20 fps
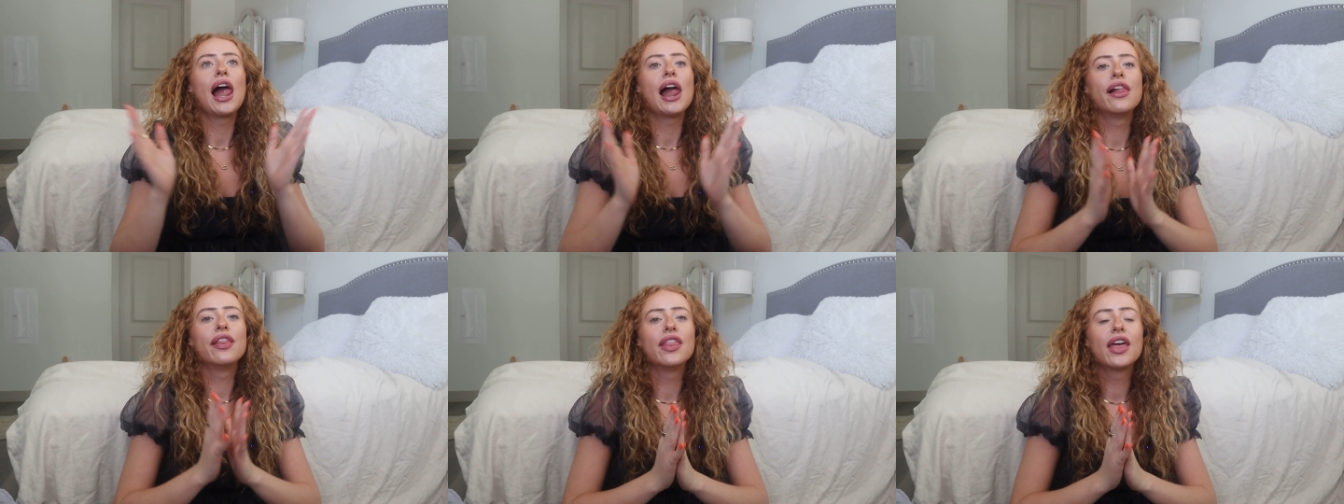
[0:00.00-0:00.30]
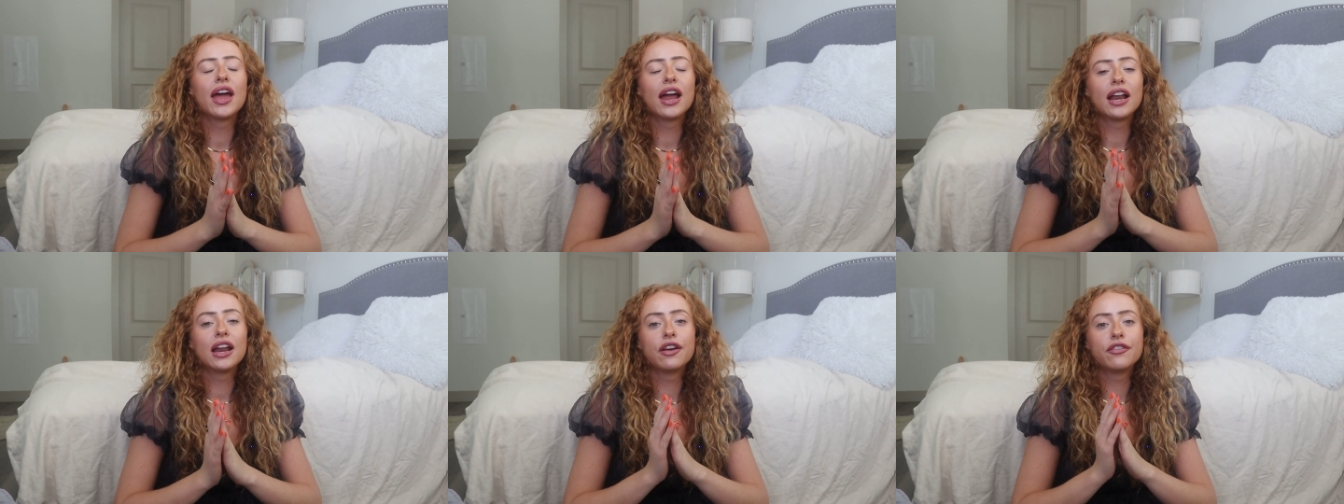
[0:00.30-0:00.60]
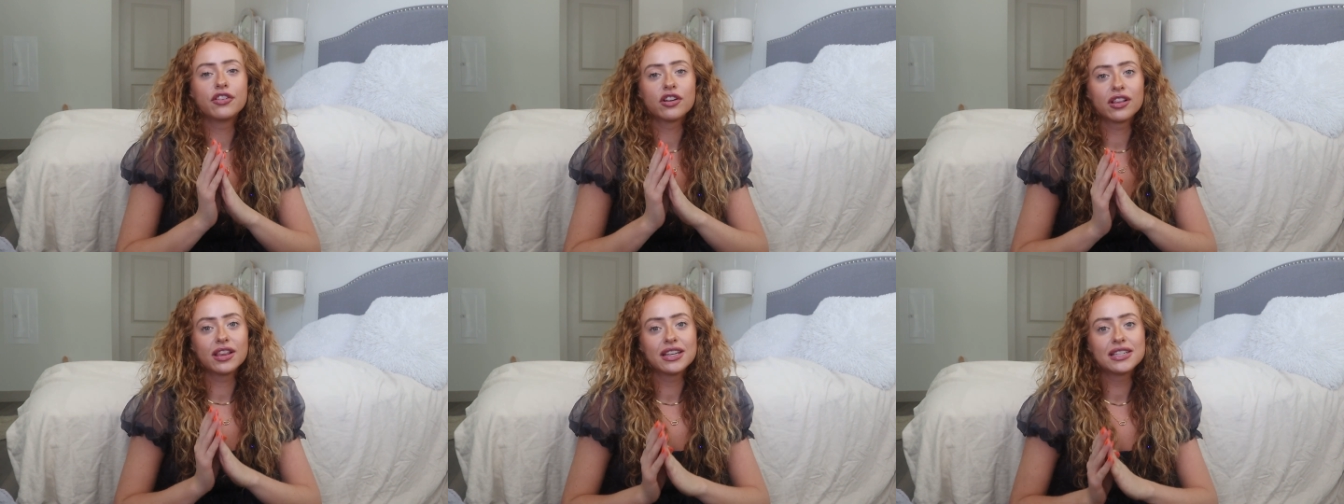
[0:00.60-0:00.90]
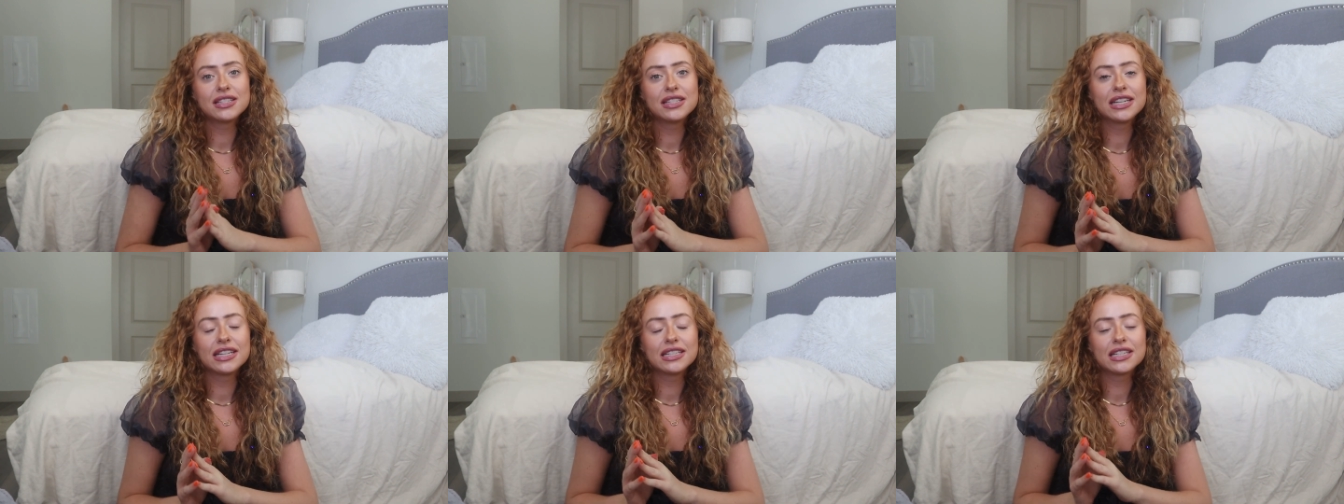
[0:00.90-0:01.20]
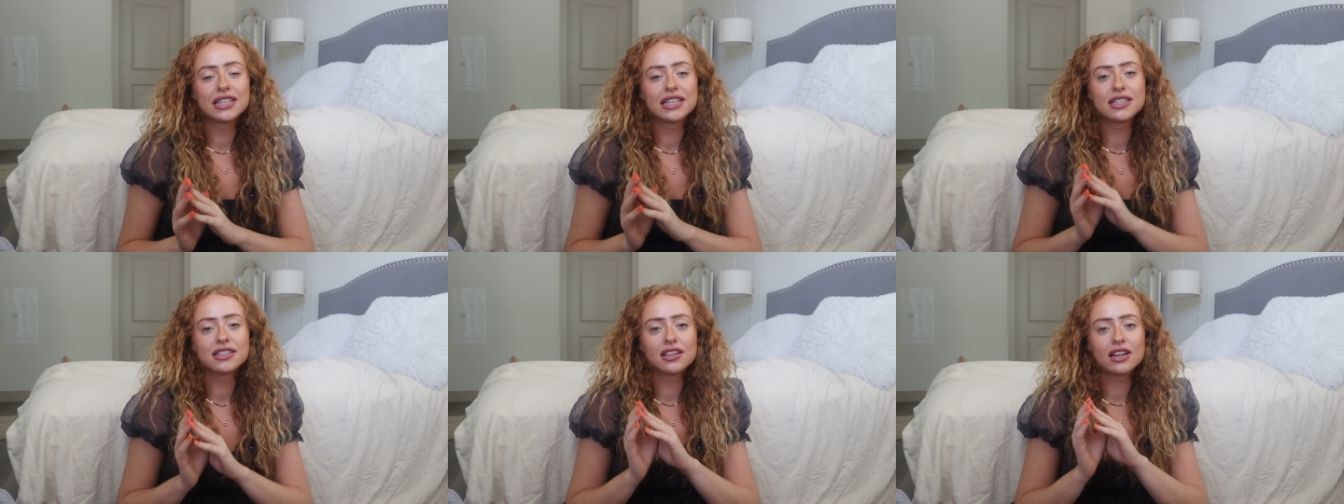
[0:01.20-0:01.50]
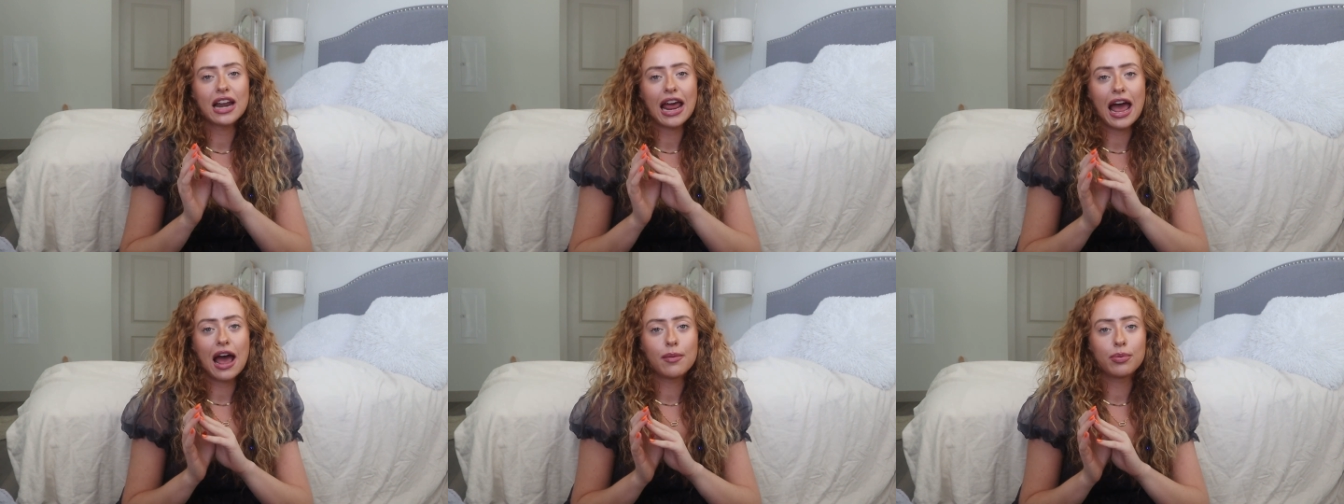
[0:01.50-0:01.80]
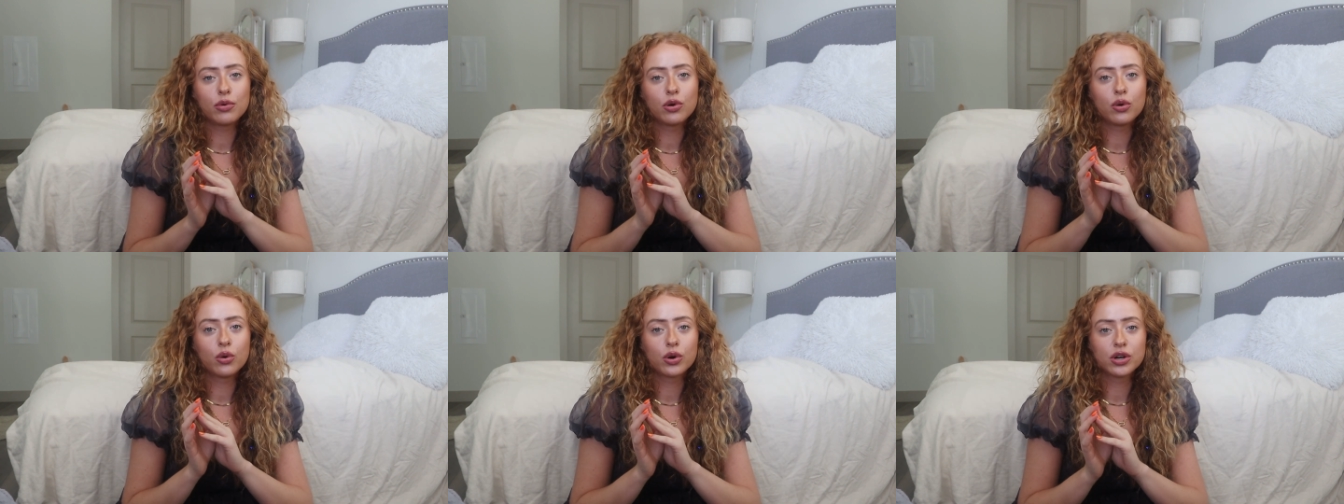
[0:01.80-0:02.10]
And then if you're listening to this on
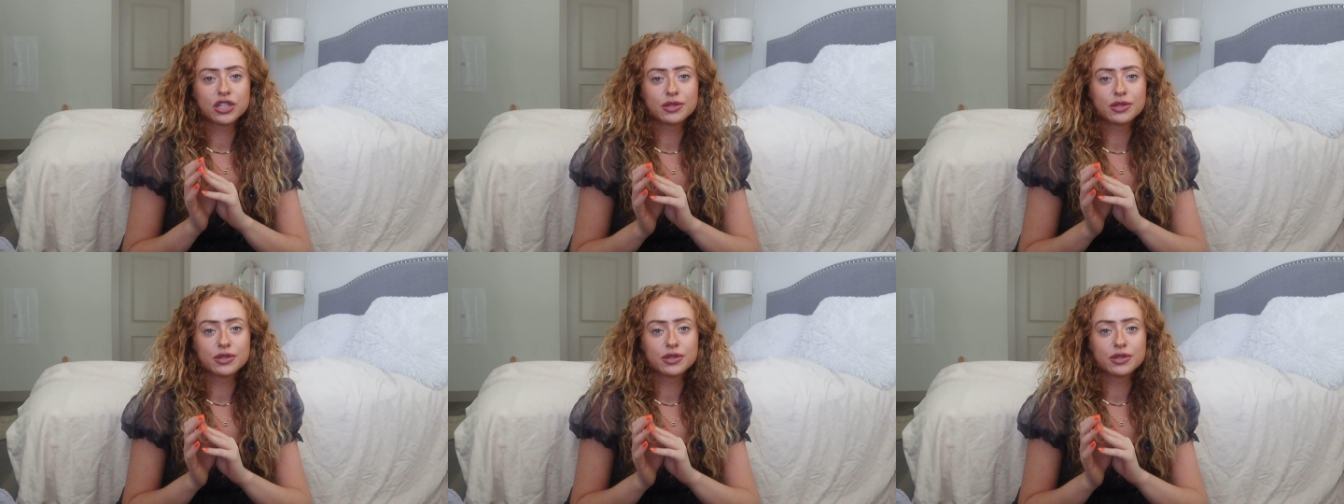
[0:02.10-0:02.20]
Apple or